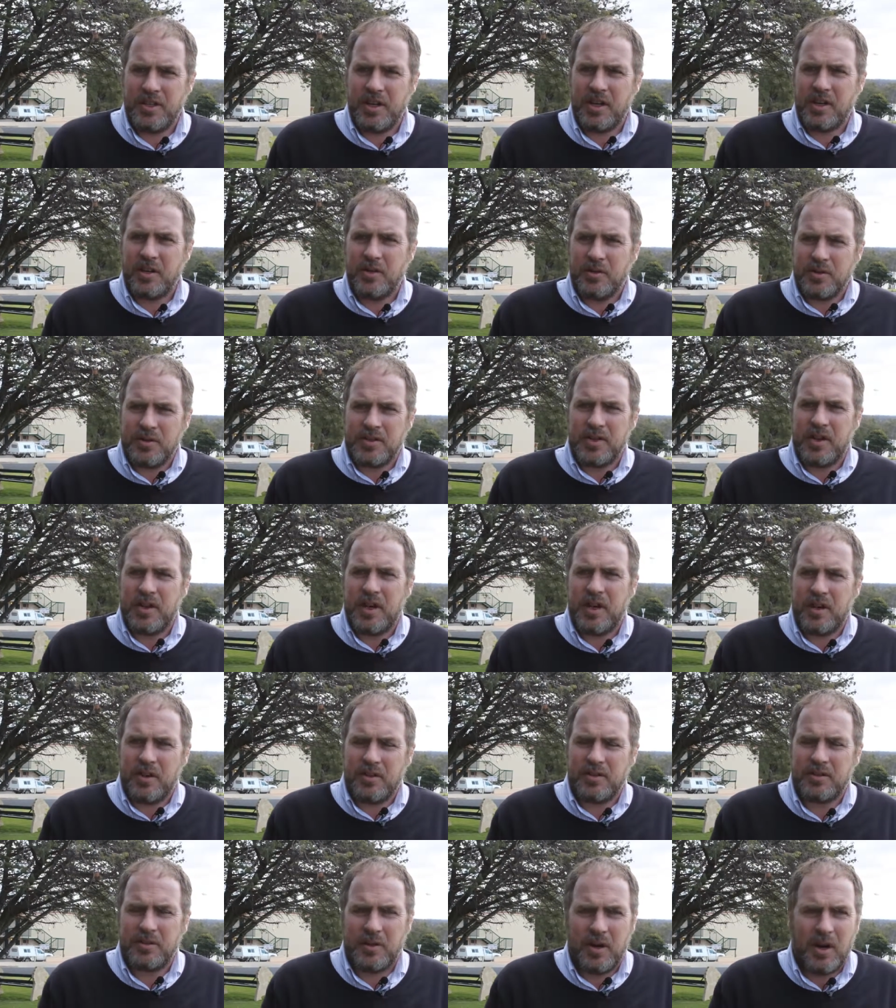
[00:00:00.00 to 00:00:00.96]
You can also get
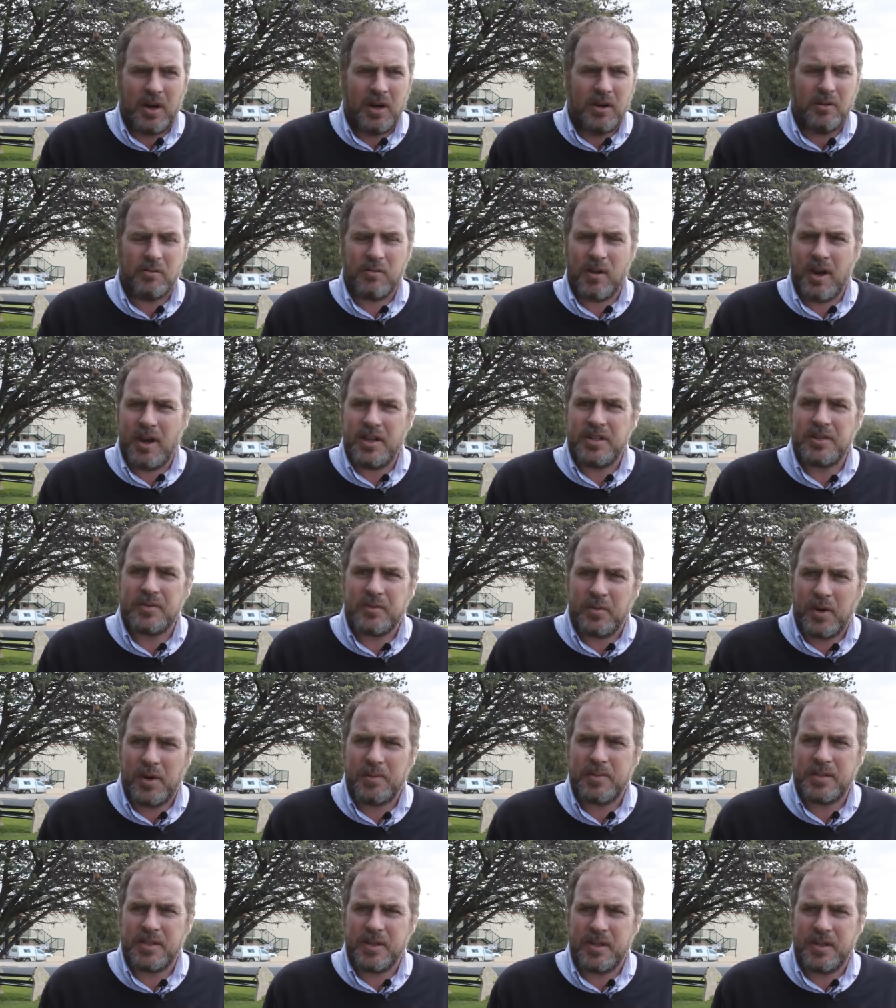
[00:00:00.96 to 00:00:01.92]
onto a whole range of
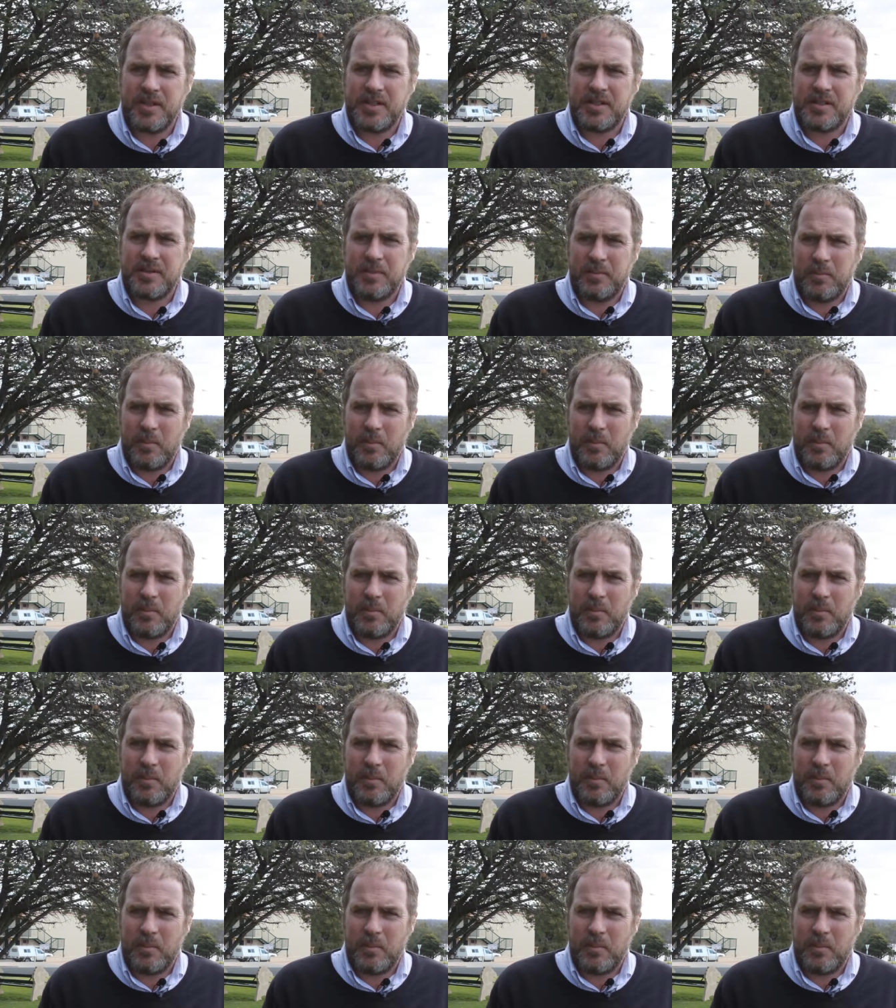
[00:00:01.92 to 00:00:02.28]
websites.